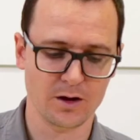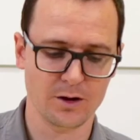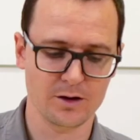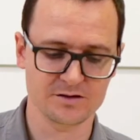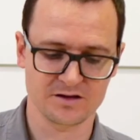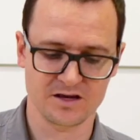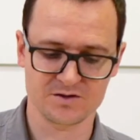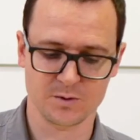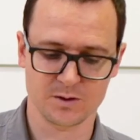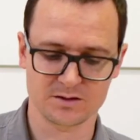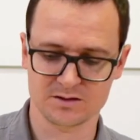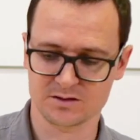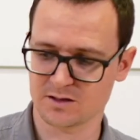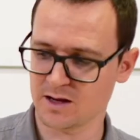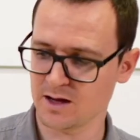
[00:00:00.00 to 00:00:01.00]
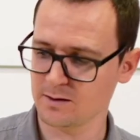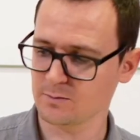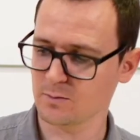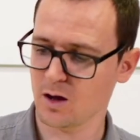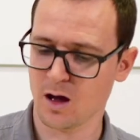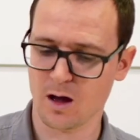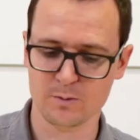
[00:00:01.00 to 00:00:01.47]
to use these ones today.
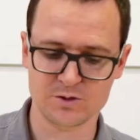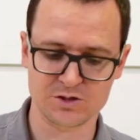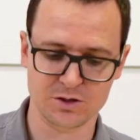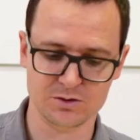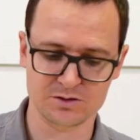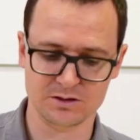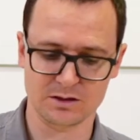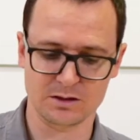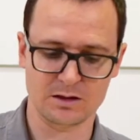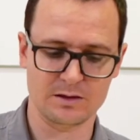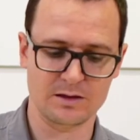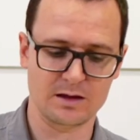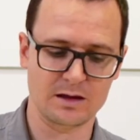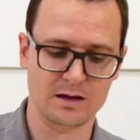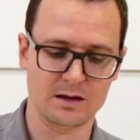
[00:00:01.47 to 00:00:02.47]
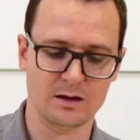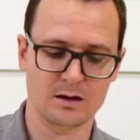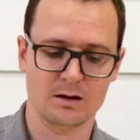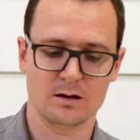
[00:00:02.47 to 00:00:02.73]
I'm choosing the